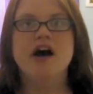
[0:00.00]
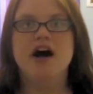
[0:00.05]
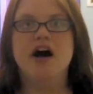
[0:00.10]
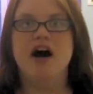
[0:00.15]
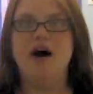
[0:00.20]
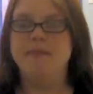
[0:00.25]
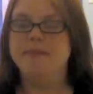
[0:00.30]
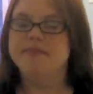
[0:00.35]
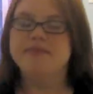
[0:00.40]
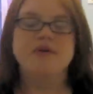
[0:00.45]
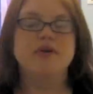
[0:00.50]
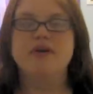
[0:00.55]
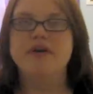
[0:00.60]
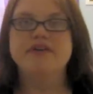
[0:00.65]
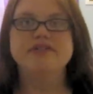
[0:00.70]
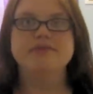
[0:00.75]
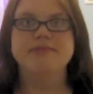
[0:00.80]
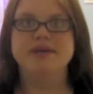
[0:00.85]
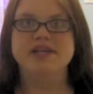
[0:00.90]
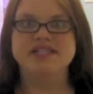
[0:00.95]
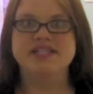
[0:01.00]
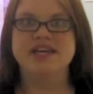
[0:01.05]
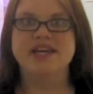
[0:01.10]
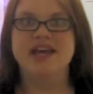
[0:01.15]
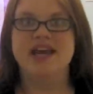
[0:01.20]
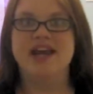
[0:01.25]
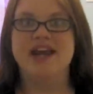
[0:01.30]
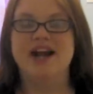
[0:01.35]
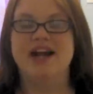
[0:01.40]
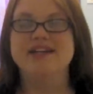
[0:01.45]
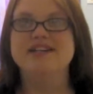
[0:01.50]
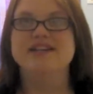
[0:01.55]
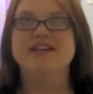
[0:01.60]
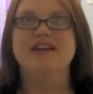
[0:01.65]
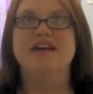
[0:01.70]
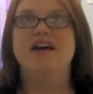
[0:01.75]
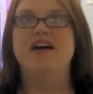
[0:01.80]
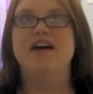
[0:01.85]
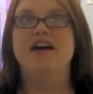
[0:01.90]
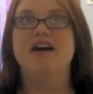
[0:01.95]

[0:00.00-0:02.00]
It was amazing, and I did